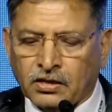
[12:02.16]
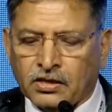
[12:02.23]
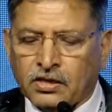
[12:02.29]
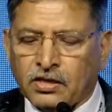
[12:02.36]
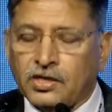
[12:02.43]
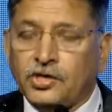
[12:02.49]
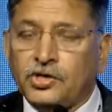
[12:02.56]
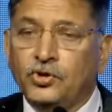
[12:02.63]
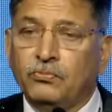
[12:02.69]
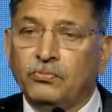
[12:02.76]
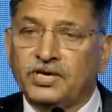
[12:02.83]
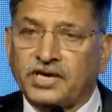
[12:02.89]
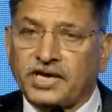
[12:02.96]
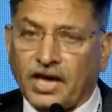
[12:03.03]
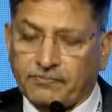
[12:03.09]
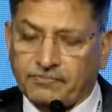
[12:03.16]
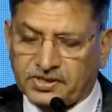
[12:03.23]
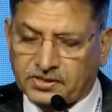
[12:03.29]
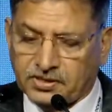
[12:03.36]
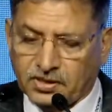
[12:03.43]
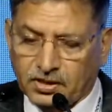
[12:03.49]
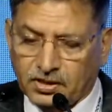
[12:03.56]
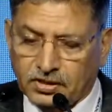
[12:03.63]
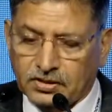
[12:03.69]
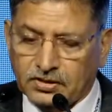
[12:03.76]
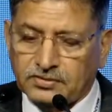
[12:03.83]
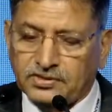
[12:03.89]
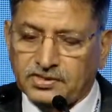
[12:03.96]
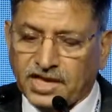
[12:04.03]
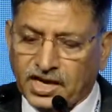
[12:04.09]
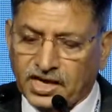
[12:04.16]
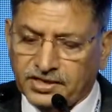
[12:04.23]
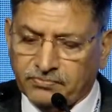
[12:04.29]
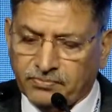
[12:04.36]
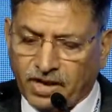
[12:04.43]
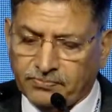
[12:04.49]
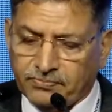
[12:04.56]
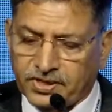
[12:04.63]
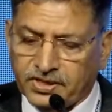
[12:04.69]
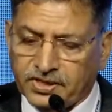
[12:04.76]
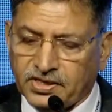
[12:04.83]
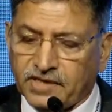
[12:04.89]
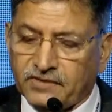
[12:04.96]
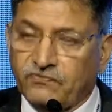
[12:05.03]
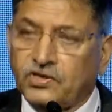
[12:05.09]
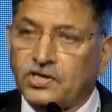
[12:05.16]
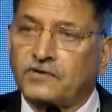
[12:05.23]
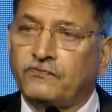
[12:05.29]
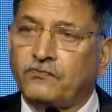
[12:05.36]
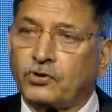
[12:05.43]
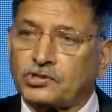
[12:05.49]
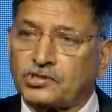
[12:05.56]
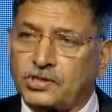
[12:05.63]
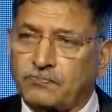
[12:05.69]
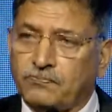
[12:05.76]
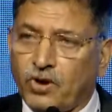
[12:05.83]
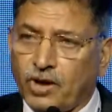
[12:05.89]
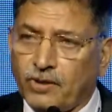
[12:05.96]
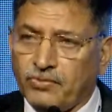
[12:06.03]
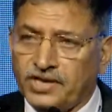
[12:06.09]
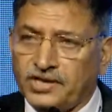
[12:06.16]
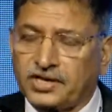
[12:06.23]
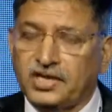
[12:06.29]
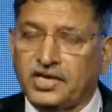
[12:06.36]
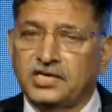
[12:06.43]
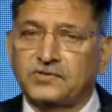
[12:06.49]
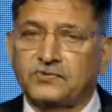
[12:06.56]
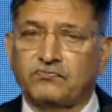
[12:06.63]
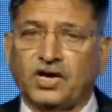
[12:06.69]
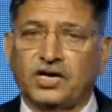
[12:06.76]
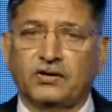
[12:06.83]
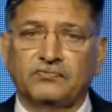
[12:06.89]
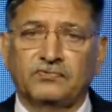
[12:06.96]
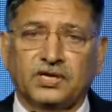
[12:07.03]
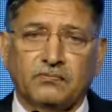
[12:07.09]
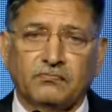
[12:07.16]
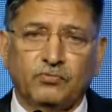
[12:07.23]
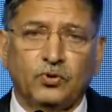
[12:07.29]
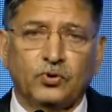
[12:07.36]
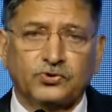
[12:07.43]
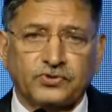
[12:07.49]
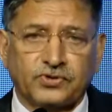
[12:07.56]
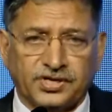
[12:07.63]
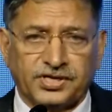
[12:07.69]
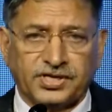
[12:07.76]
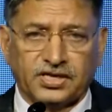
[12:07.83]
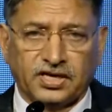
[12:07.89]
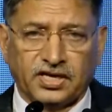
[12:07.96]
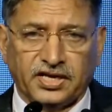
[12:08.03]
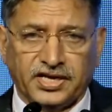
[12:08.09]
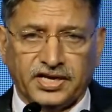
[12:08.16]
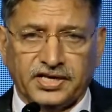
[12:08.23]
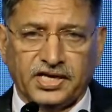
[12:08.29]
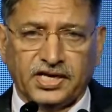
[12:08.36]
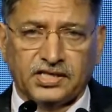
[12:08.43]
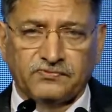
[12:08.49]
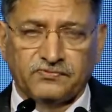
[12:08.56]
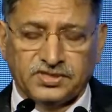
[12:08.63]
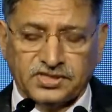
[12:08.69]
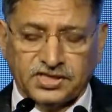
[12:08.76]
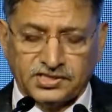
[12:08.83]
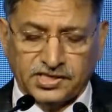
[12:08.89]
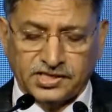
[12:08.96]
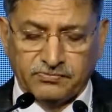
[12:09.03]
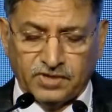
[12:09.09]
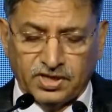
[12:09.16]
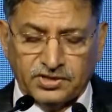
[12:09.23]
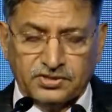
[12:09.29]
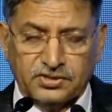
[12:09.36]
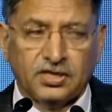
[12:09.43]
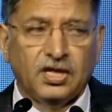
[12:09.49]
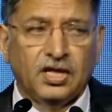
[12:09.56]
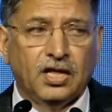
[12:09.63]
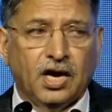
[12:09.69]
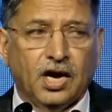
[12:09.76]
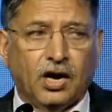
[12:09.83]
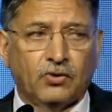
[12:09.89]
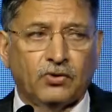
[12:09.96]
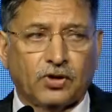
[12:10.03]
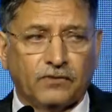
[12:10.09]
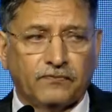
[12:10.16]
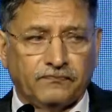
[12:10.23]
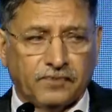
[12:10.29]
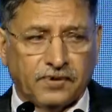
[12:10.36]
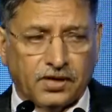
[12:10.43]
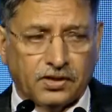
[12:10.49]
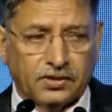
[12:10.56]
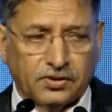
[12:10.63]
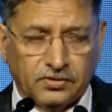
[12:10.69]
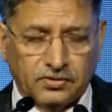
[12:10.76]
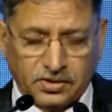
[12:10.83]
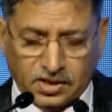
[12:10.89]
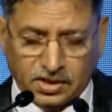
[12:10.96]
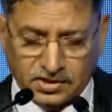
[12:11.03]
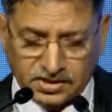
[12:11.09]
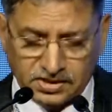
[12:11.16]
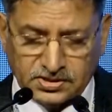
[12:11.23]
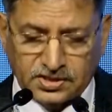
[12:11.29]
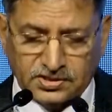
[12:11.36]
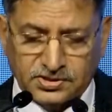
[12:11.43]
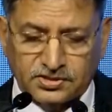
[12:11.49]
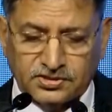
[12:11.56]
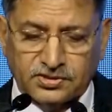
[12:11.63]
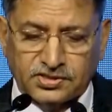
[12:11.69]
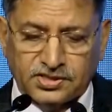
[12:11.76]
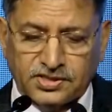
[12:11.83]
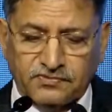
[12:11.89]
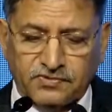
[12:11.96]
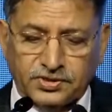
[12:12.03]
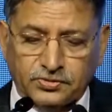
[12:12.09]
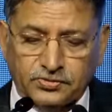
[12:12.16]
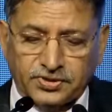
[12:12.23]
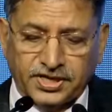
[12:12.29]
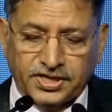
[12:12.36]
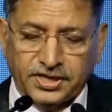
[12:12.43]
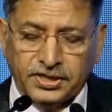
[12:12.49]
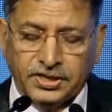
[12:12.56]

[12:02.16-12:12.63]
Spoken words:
Human capital, talent mapping, and workforce deployment is one of the most critical areas which has emerged out of discussions even today.